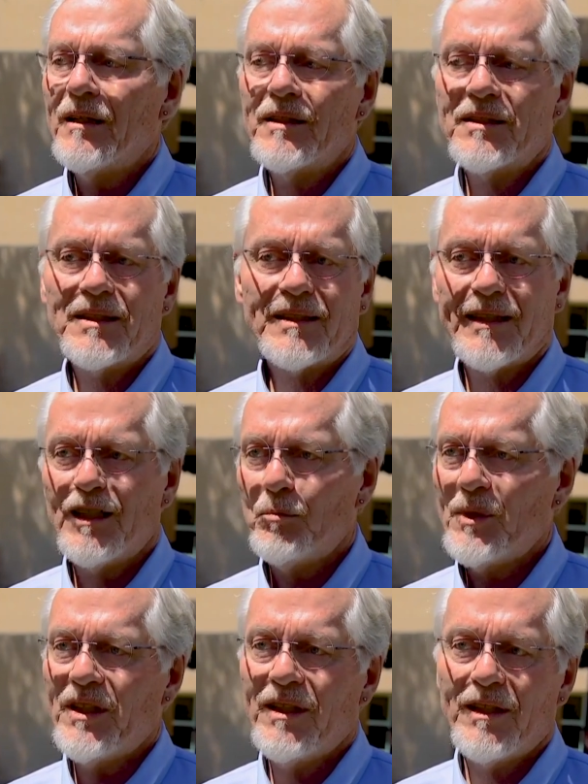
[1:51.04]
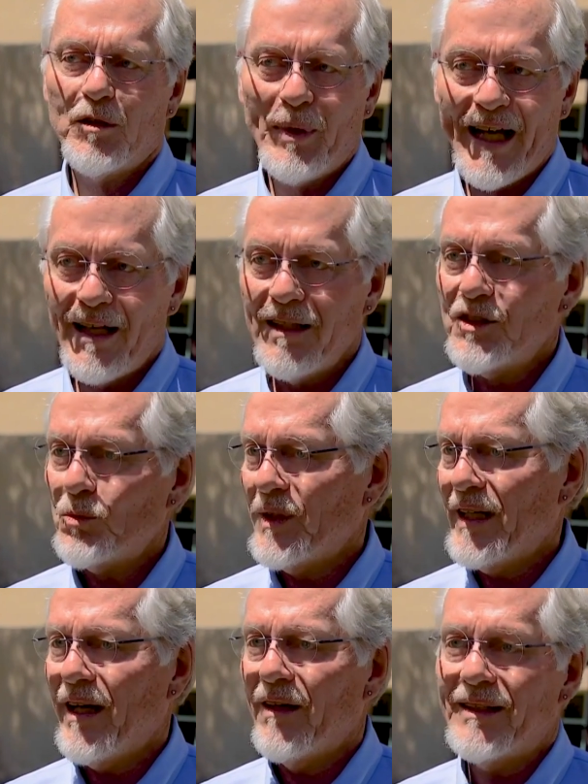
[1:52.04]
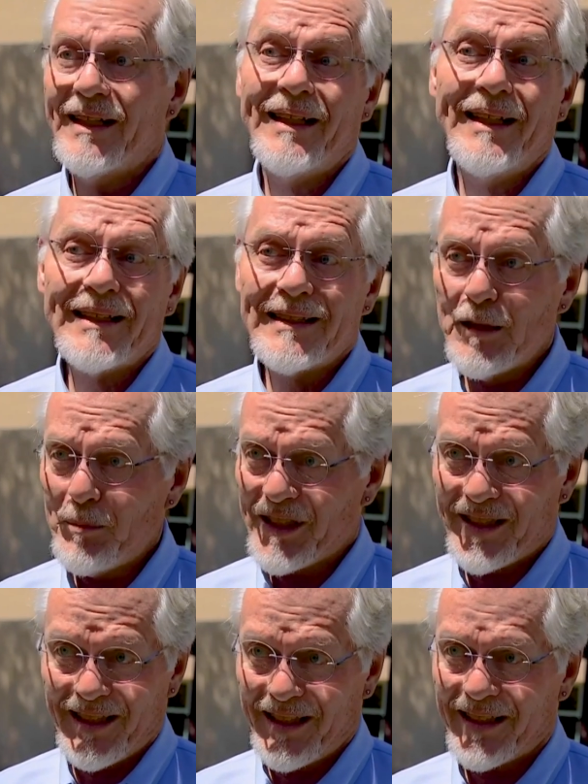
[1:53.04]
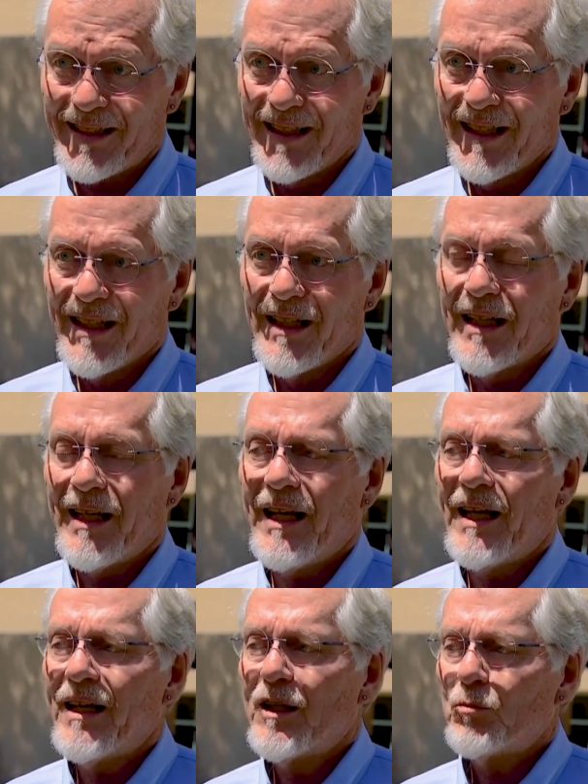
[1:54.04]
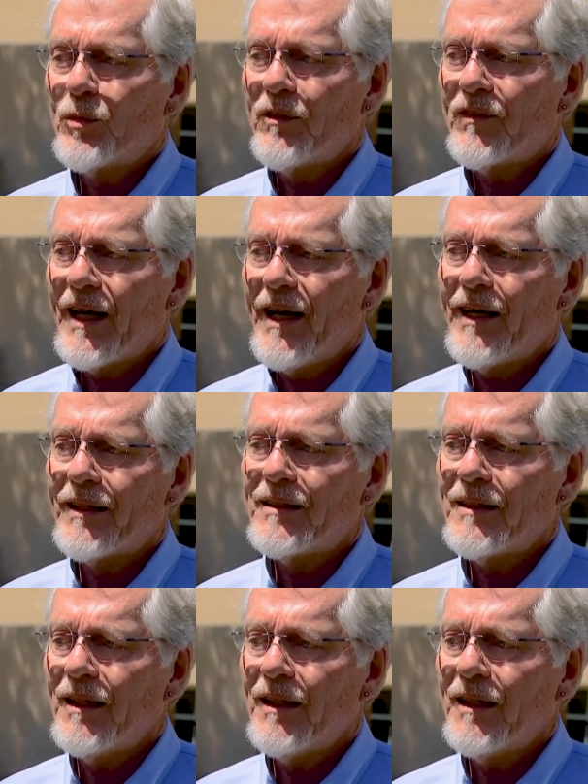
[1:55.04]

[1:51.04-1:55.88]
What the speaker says: This is going to be the palace without any exhibits in it. And we've got